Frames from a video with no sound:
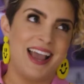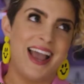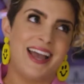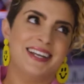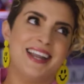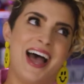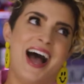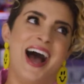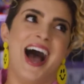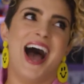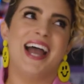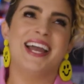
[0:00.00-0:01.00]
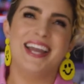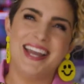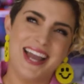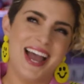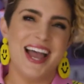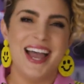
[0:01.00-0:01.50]
And
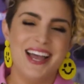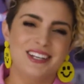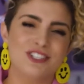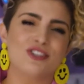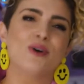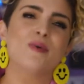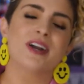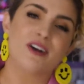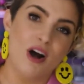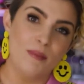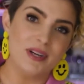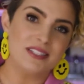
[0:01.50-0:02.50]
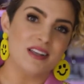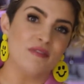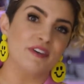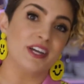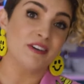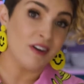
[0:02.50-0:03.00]
I don't want to call myself
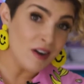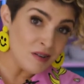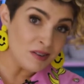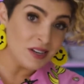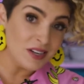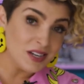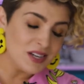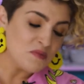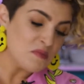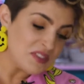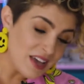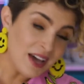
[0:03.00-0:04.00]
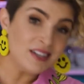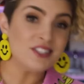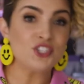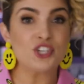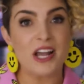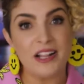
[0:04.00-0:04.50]
a hero, but that is
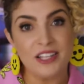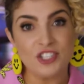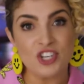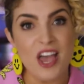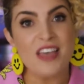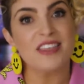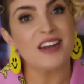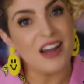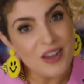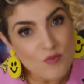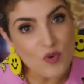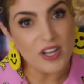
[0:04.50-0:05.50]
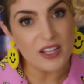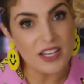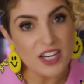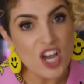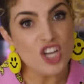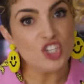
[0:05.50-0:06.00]
a challenge that I am
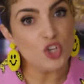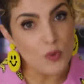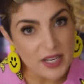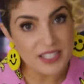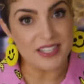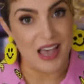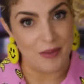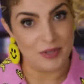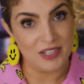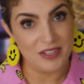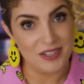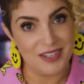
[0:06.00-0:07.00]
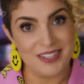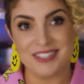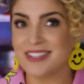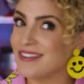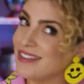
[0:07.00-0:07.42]
willing to accept. So